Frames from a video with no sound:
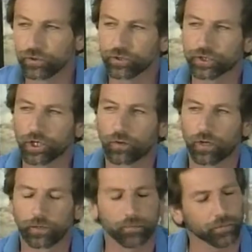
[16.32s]
You
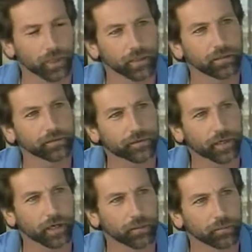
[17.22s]
show up right on
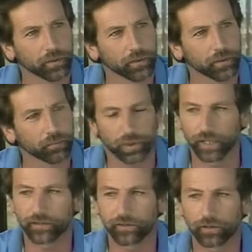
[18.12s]
time,
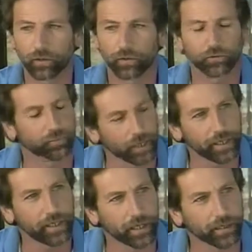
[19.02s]
play 18 holes
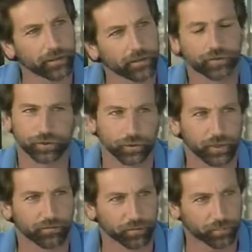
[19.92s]
right-handed, and
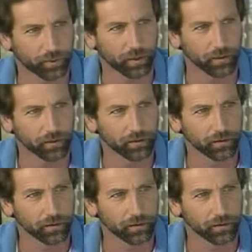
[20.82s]
shoot even par.